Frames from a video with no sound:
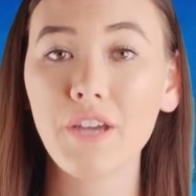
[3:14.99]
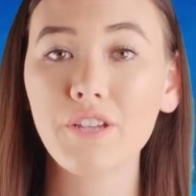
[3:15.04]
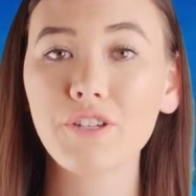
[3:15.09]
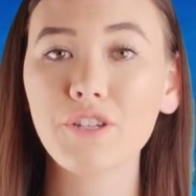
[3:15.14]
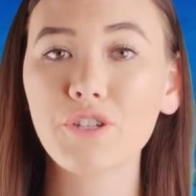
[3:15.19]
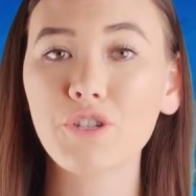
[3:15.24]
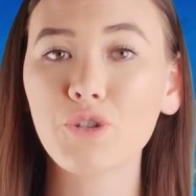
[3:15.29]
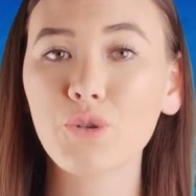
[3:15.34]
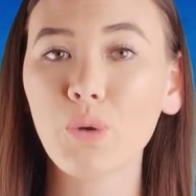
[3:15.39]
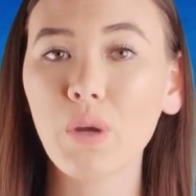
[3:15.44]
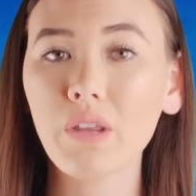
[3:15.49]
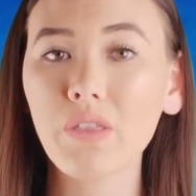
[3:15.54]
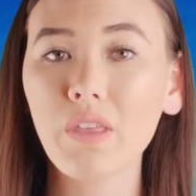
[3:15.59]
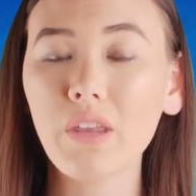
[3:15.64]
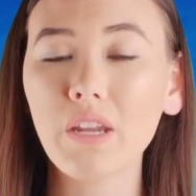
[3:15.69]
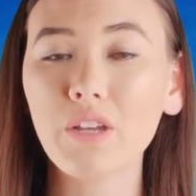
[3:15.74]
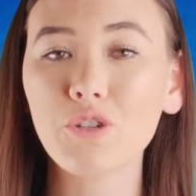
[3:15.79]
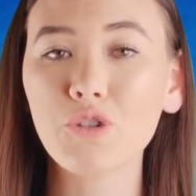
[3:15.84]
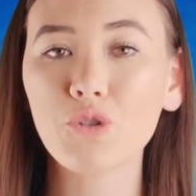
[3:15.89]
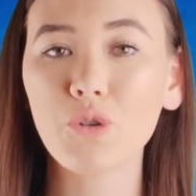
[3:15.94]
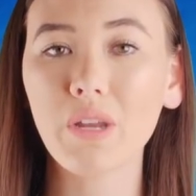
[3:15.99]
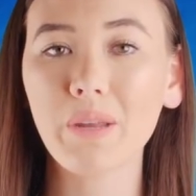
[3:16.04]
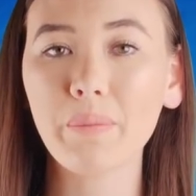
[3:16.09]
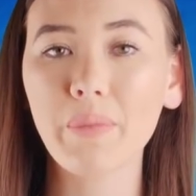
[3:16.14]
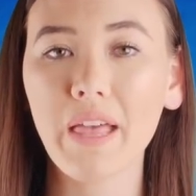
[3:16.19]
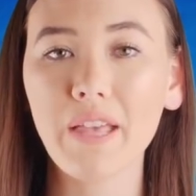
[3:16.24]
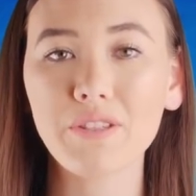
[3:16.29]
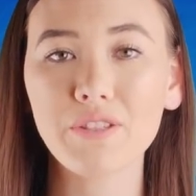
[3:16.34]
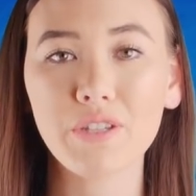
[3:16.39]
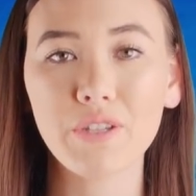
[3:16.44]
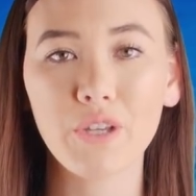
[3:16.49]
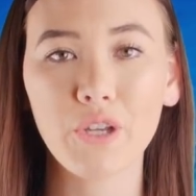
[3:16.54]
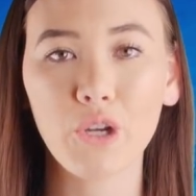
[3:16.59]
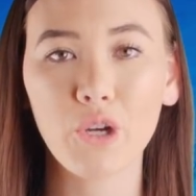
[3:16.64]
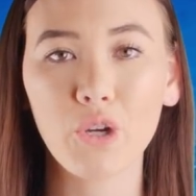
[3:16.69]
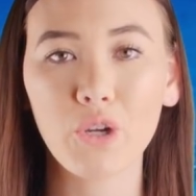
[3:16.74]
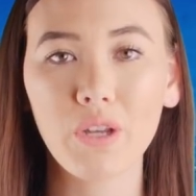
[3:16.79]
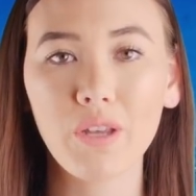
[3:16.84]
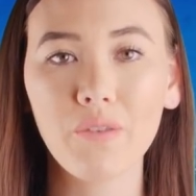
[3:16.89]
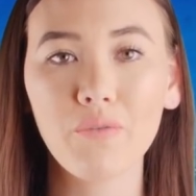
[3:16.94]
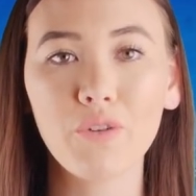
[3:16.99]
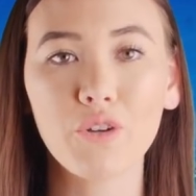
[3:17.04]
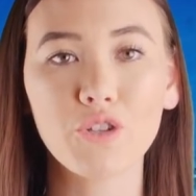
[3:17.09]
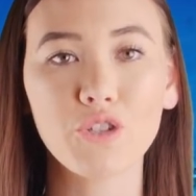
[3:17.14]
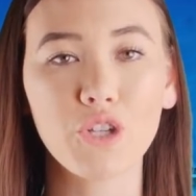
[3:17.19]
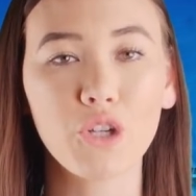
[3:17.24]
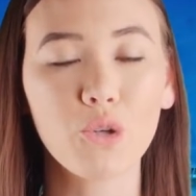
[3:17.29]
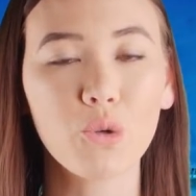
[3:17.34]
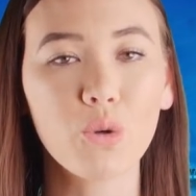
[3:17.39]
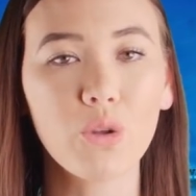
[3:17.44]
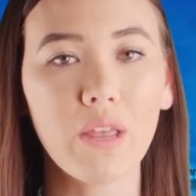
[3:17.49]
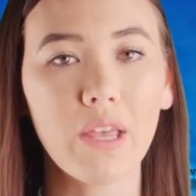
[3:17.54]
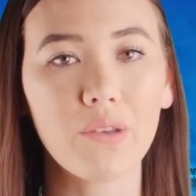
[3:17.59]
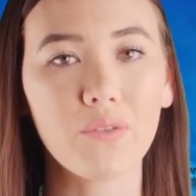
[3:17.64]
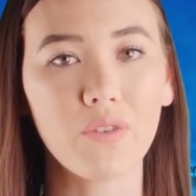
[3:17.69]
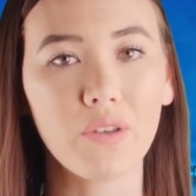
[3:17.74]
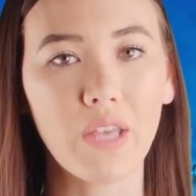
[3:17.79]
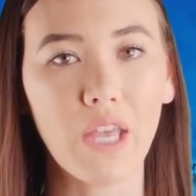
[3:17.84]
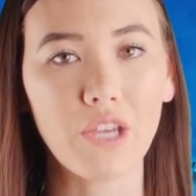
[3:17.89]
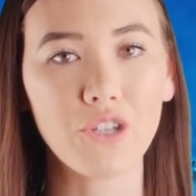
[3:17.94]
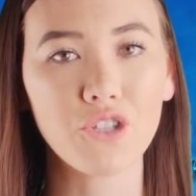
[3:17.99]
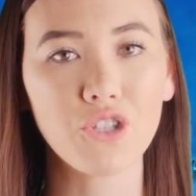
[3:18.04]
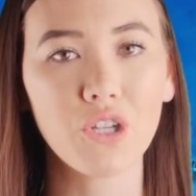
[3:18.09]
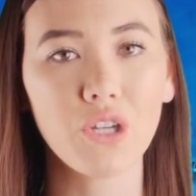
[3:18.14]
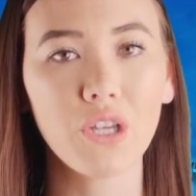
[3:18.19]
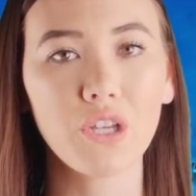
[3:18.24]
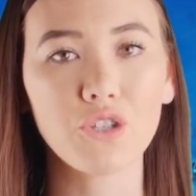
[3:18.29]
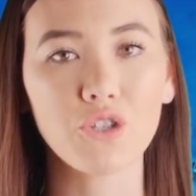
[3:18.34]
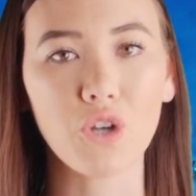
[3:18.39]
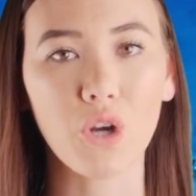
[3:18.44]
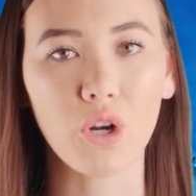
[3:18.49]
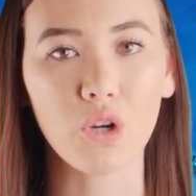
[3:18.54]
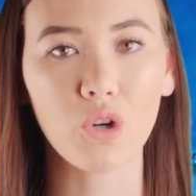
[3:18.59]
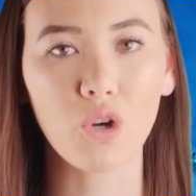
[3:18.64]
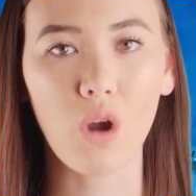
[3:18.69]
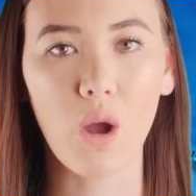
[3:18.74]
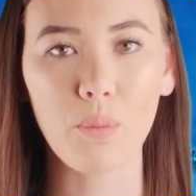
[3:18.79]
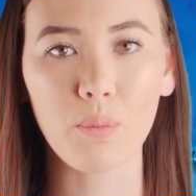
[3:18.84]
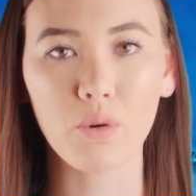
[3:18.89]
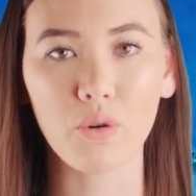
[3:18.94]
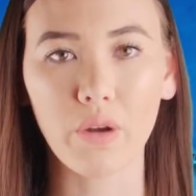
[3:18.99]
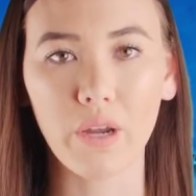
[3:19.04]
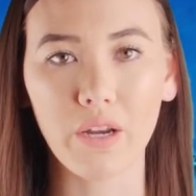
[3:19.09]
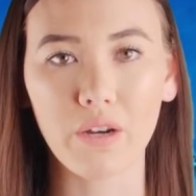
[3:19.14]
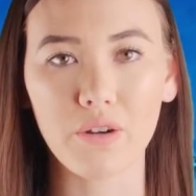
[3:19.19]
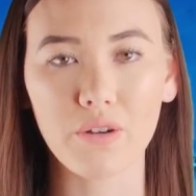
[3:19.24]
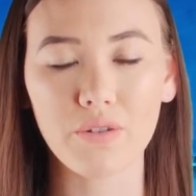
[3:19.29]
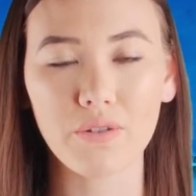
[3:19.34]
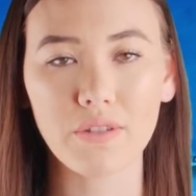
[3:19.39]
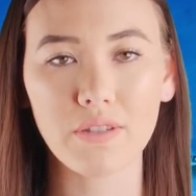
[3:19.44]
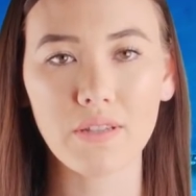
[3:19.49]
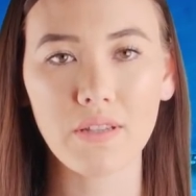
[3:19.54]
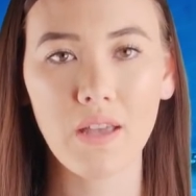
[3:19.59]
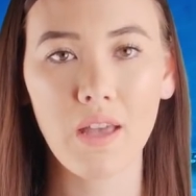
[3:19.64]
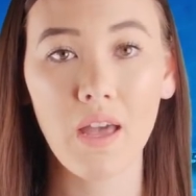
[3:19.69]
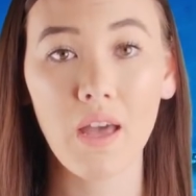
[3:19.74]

to strengthen and streamline security for general aviation and charter operators.